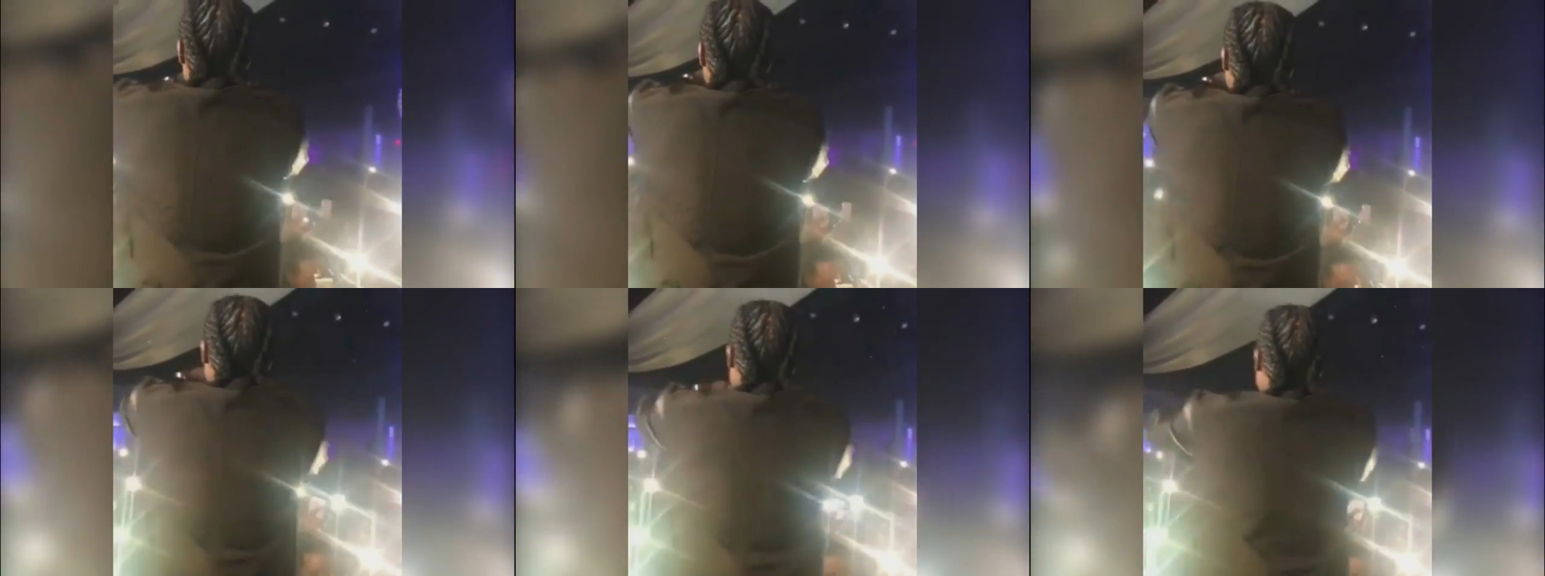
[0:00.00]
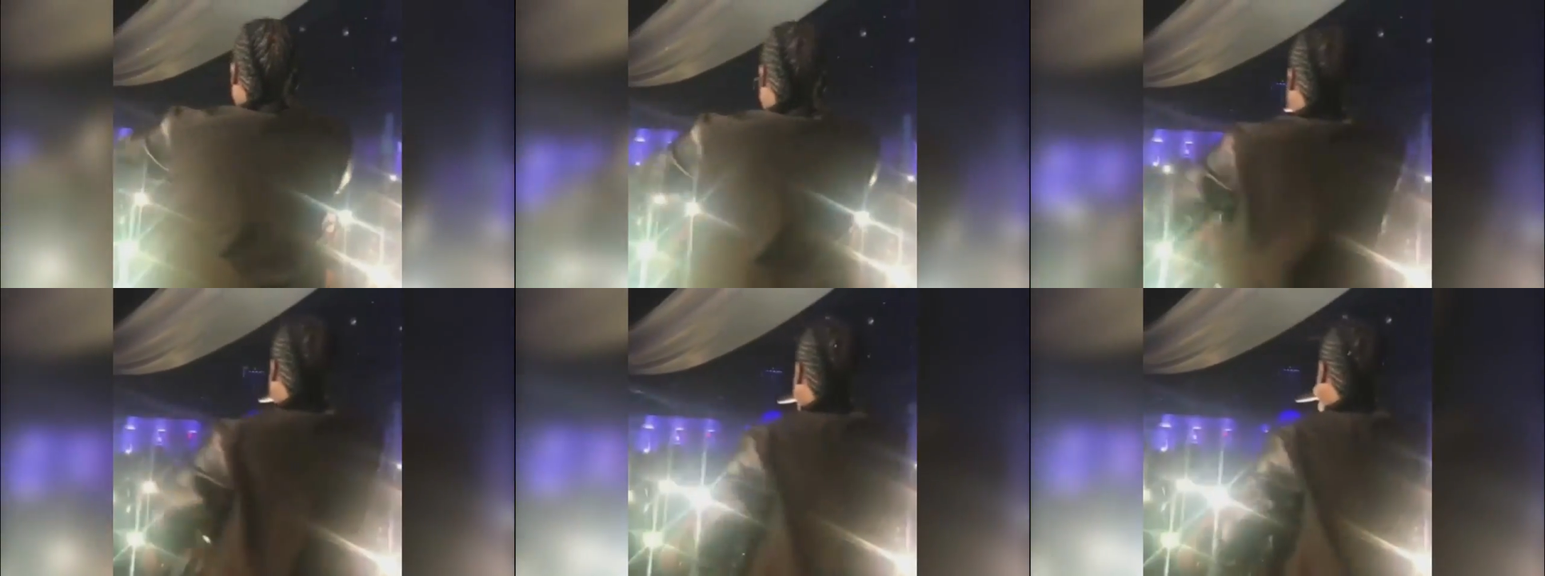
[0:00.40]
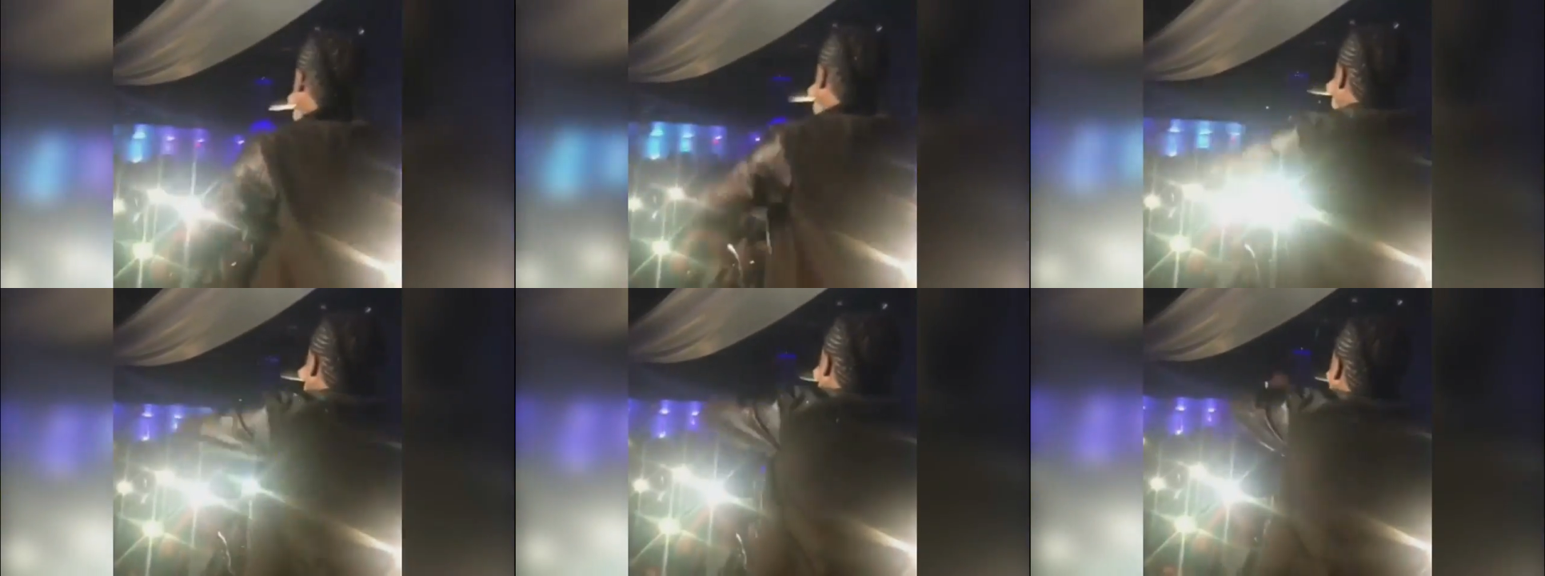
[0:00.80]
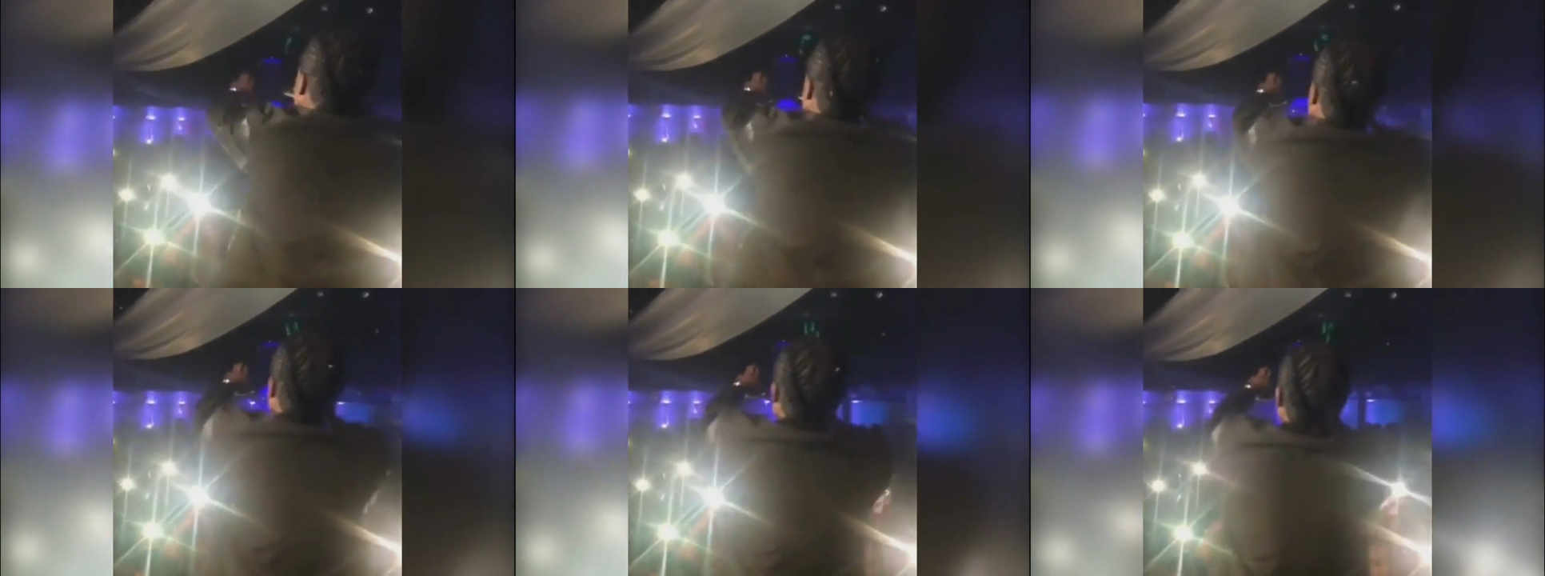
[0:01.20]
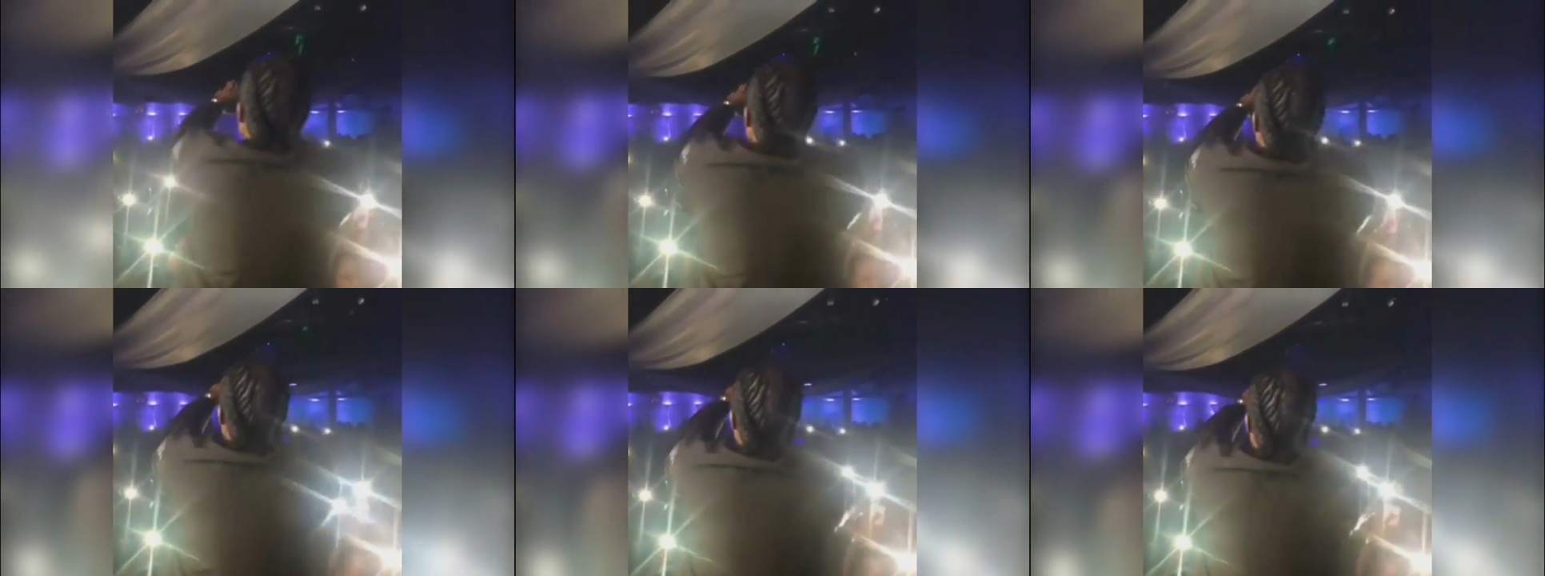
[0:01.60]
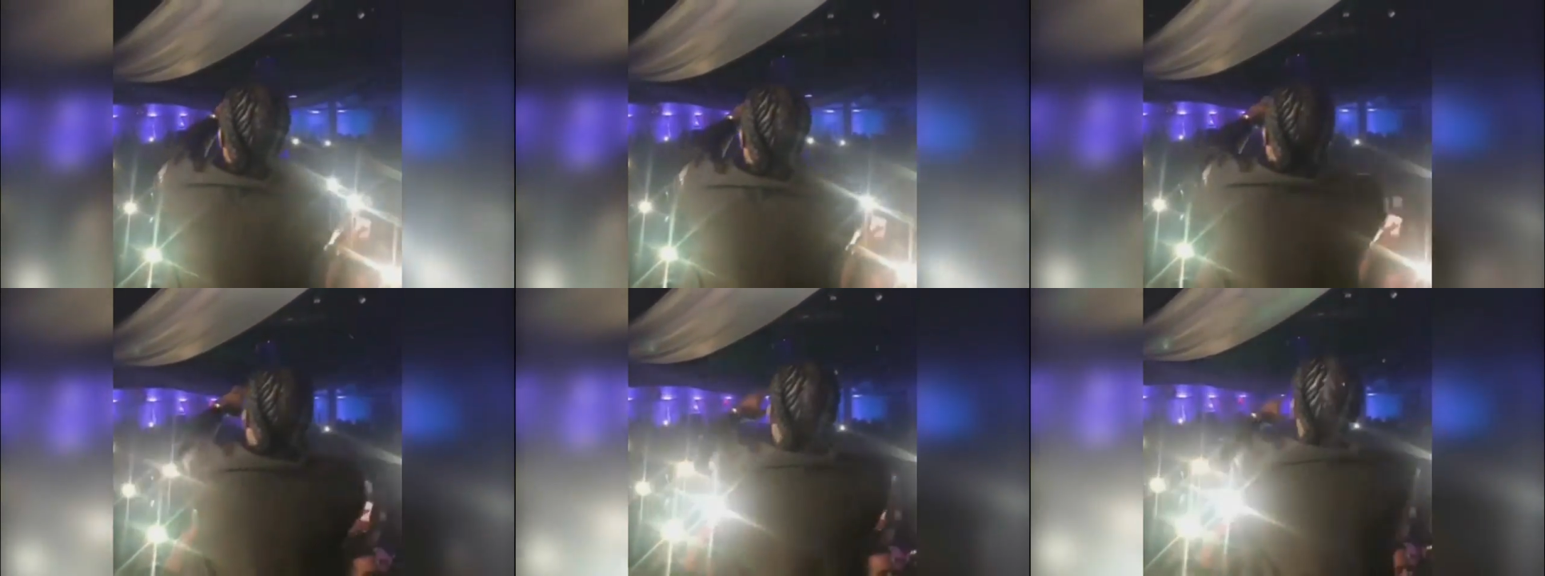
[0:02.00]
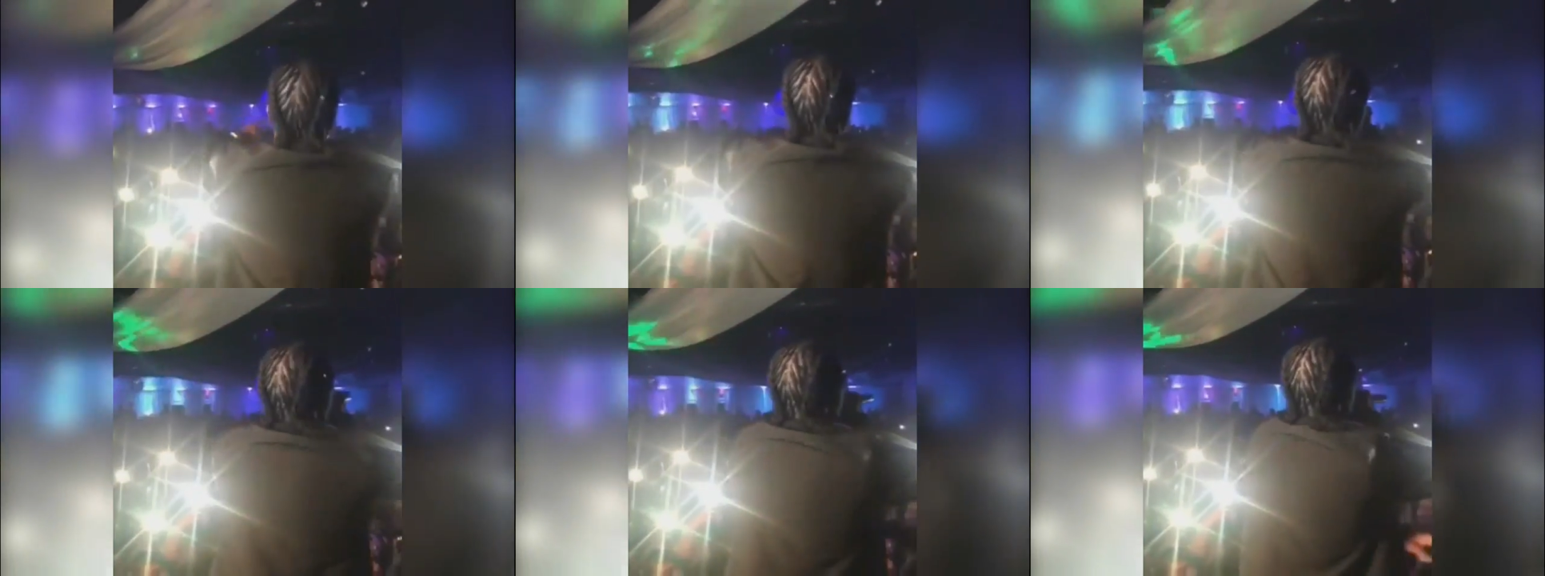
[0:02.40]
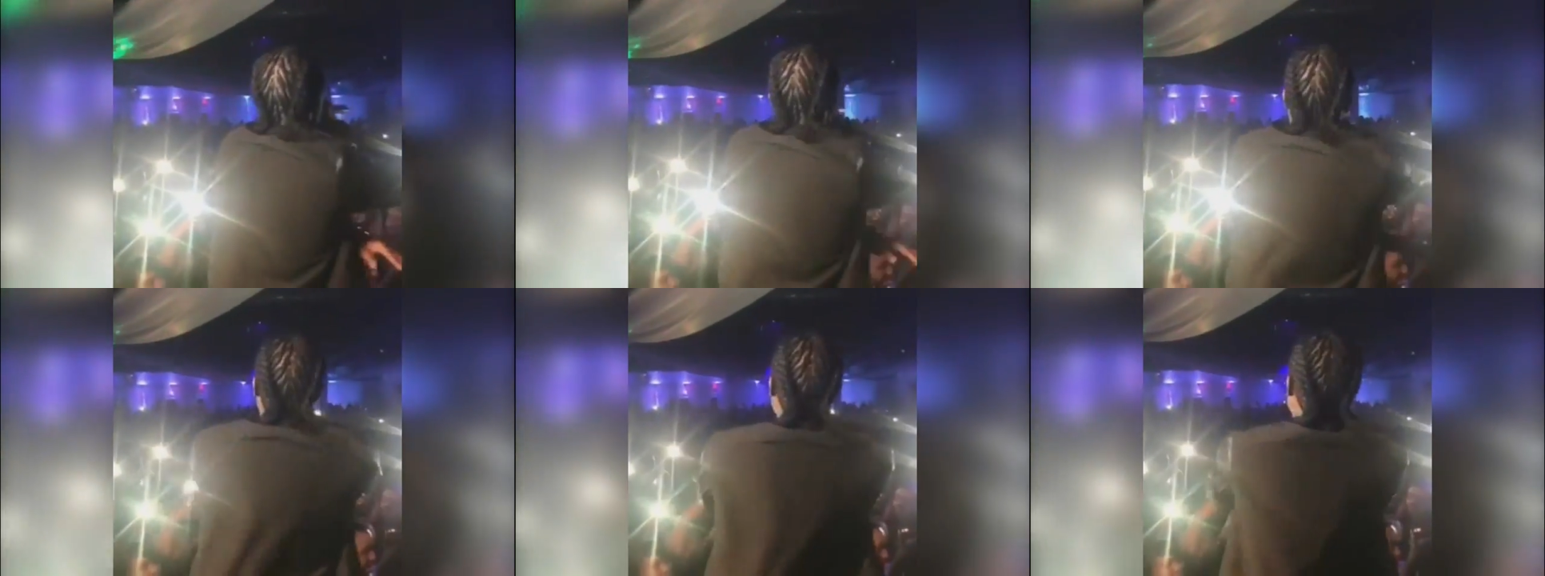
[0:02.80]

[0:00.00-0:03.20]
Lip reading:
No face is visible, so there are no lips to read.